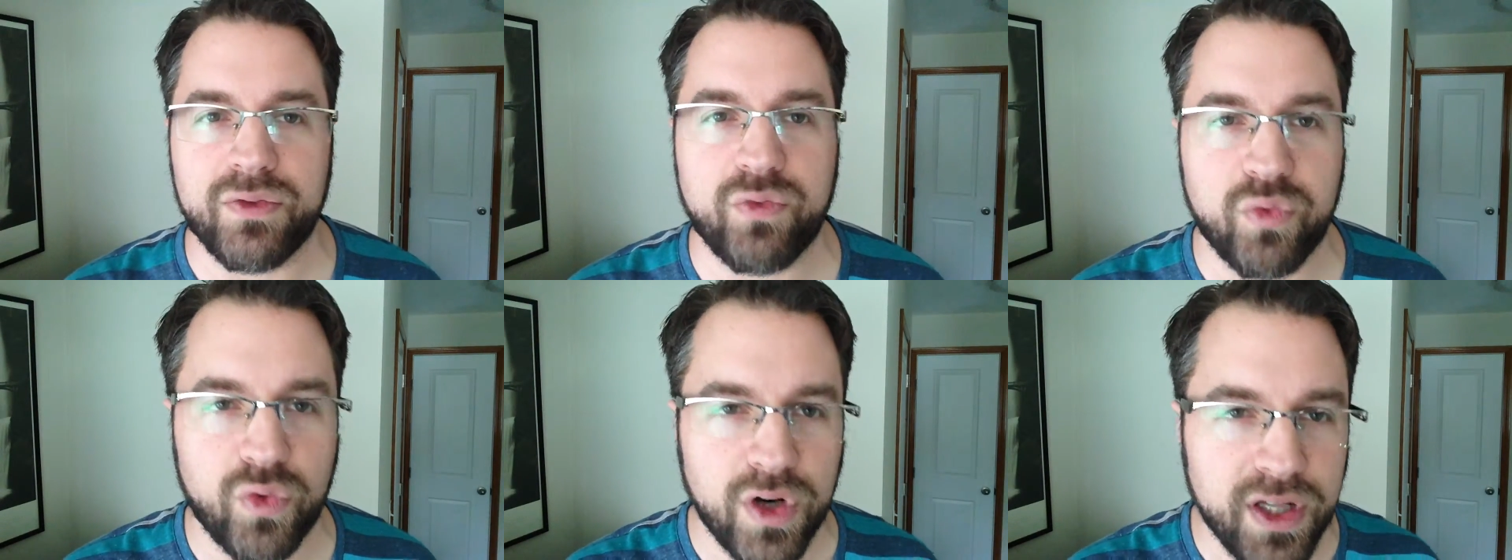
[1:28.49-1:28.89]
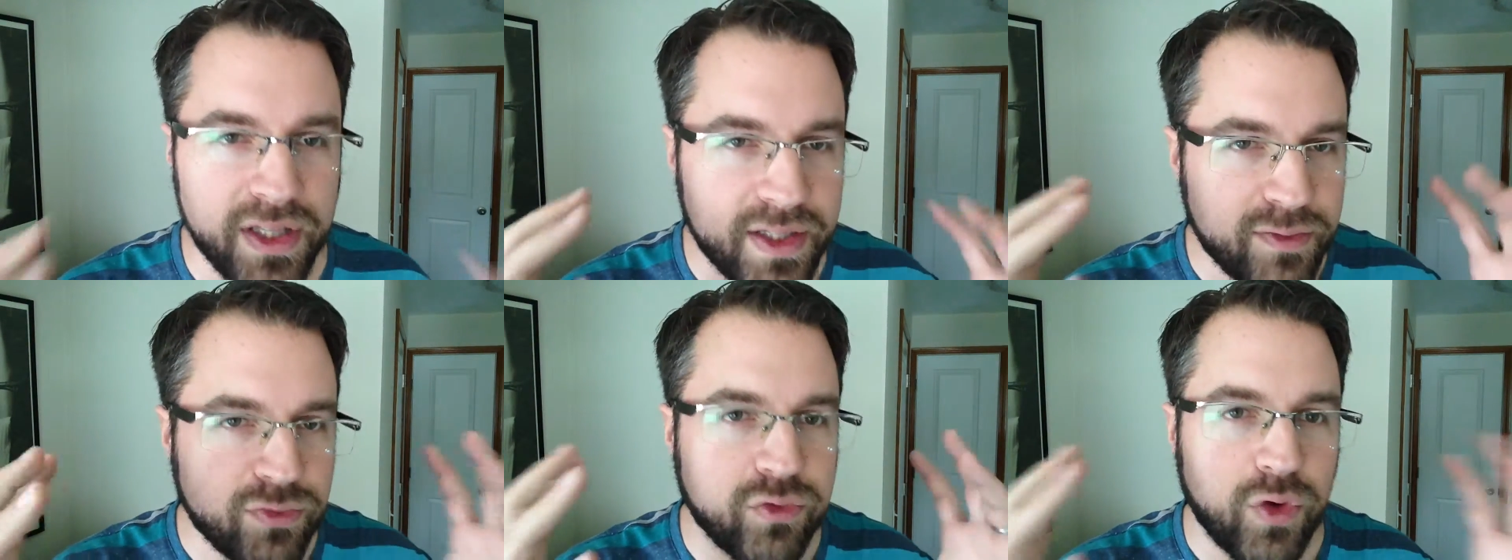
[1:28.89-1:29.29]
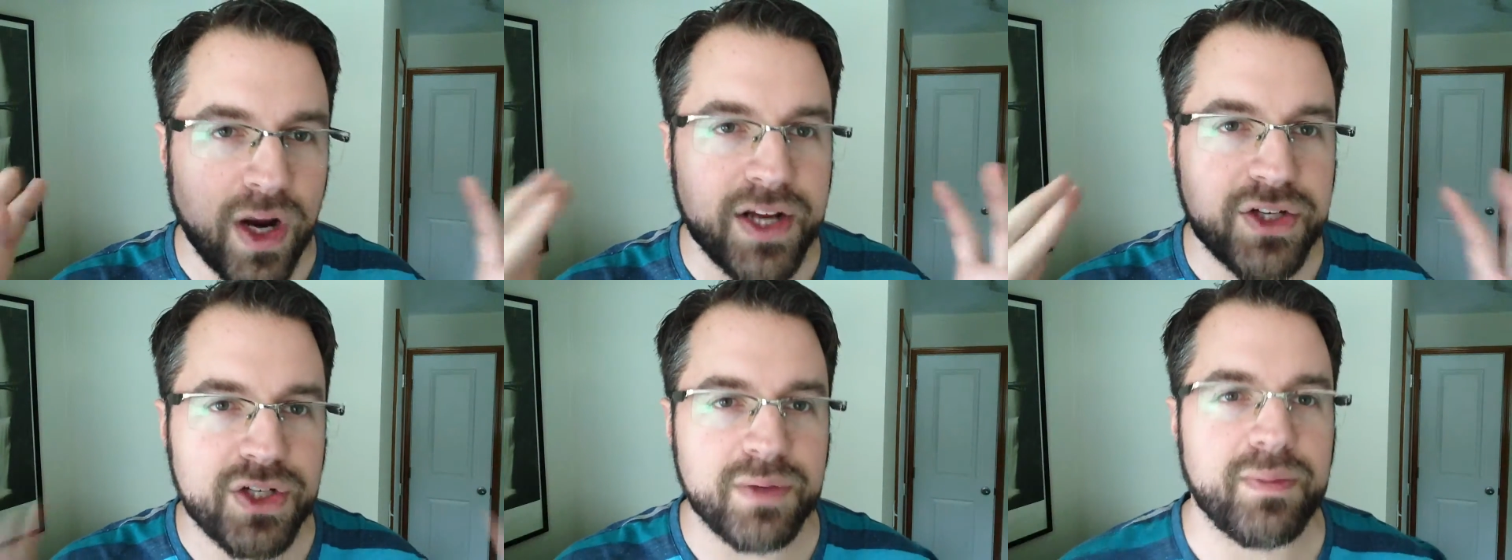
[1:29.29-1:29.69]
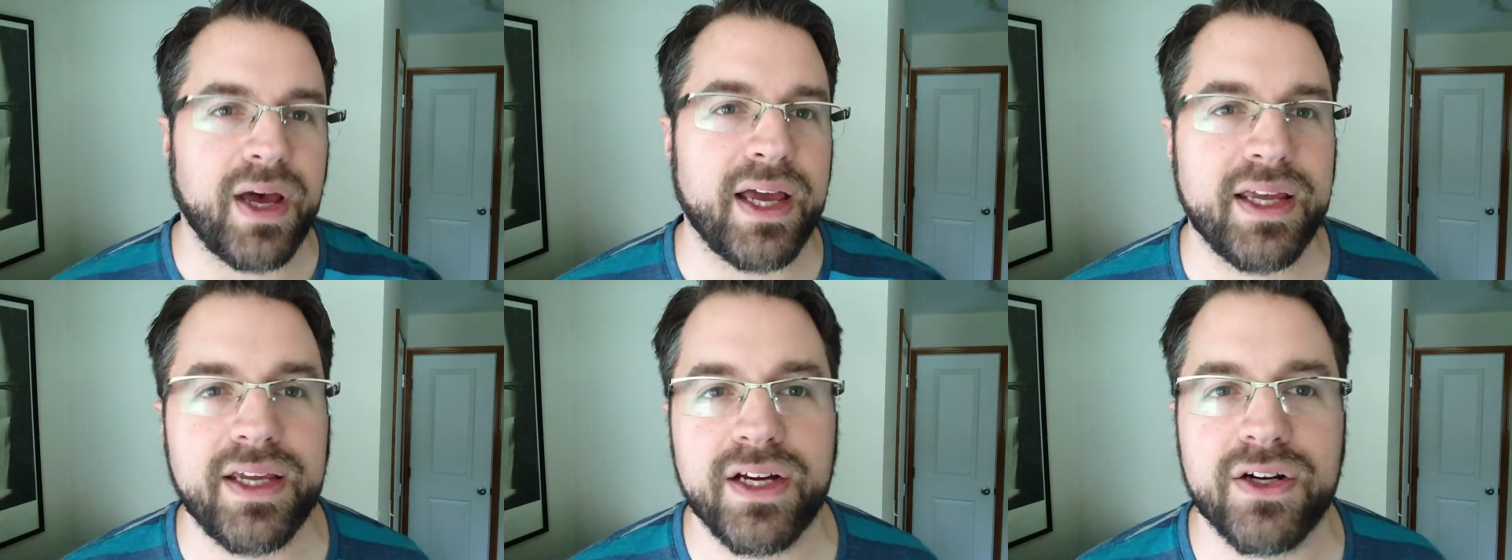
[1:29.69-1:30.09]
really fresh in
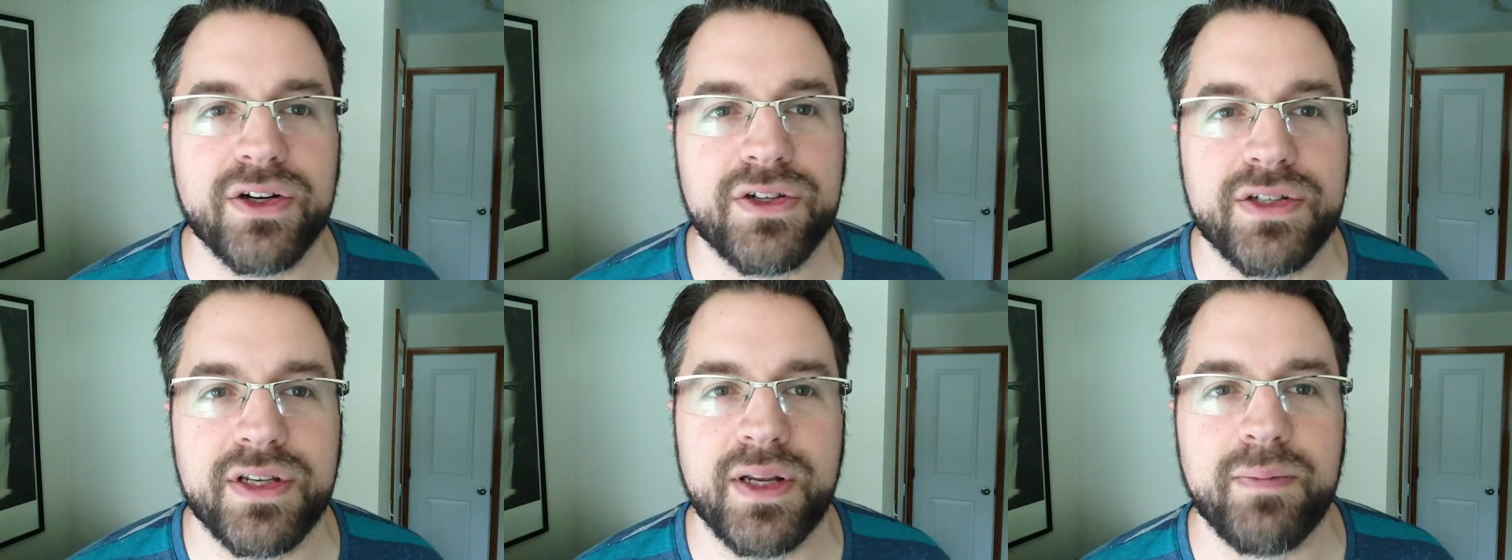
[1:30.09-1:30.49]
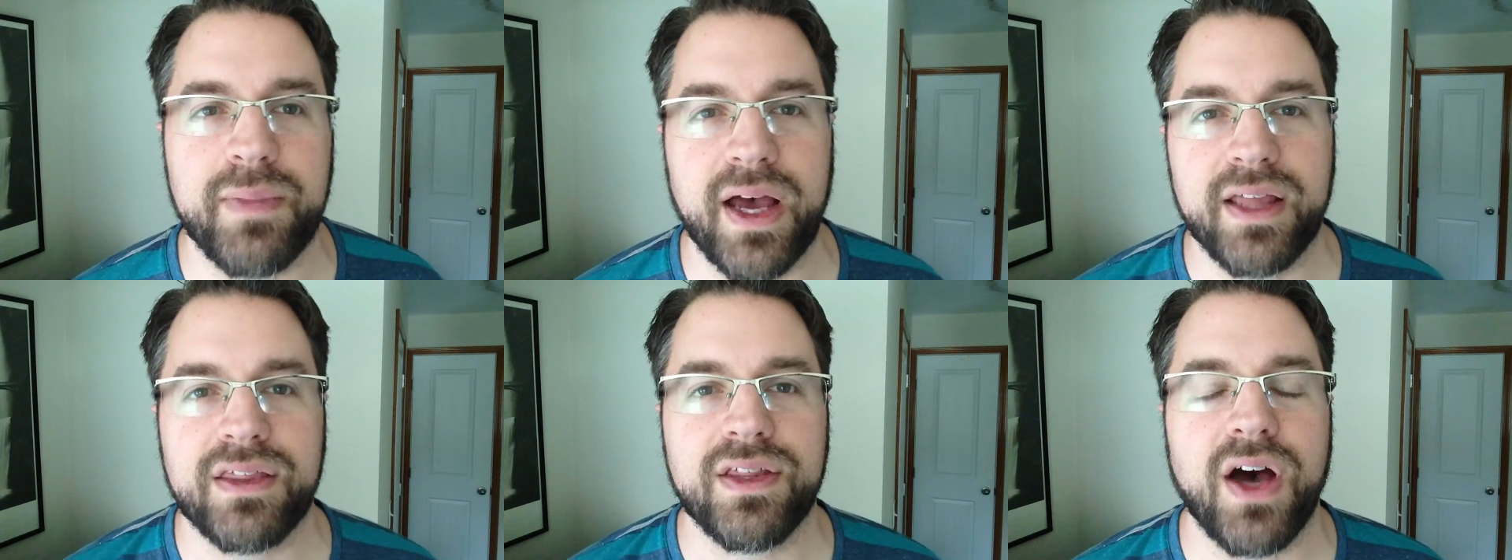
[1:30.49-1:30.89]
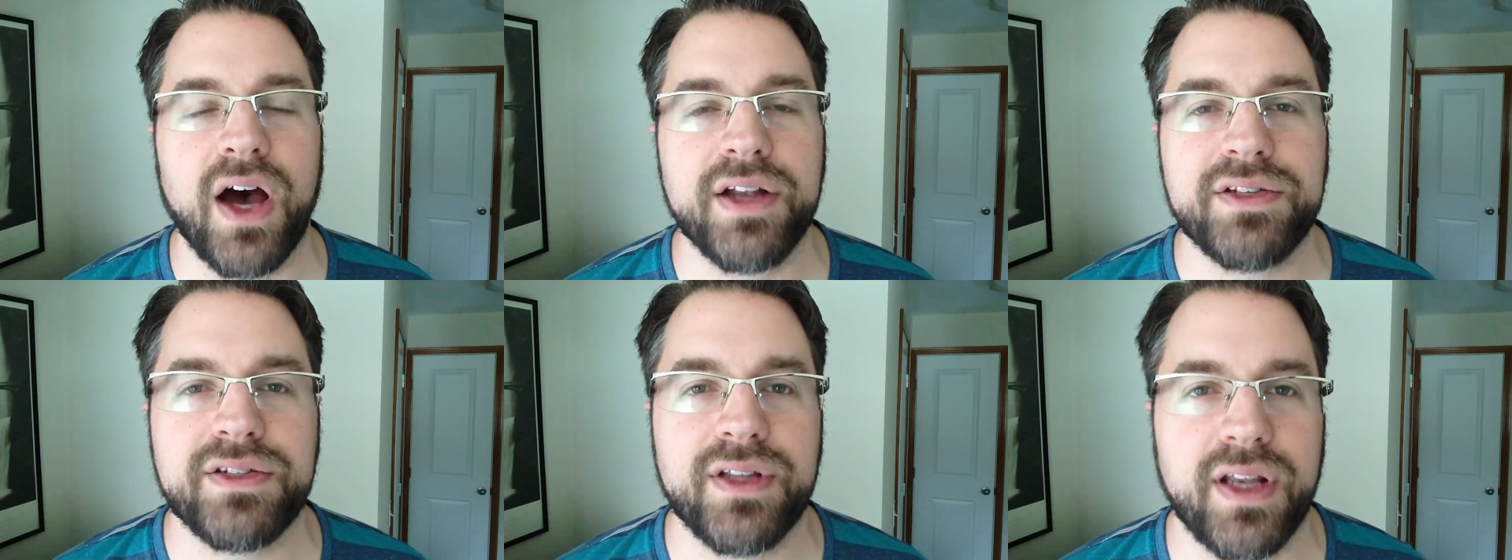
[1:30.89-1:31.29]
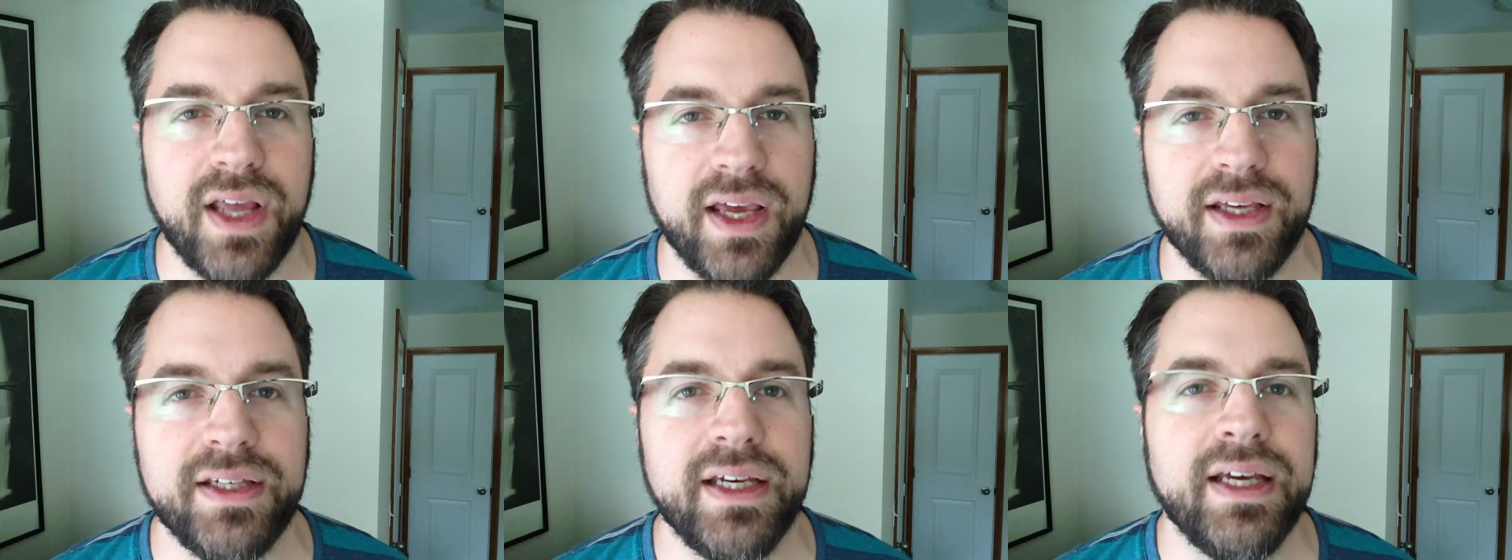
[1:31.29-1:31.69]
my ears and in my thoughts
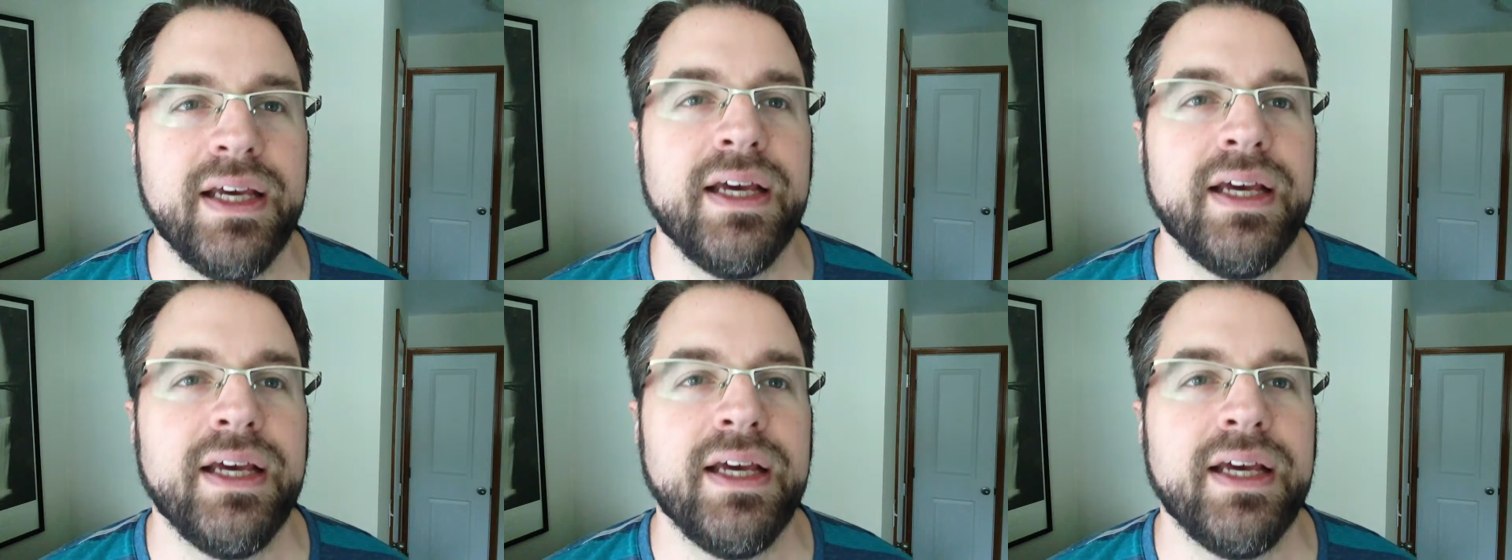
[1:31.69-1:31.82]
today.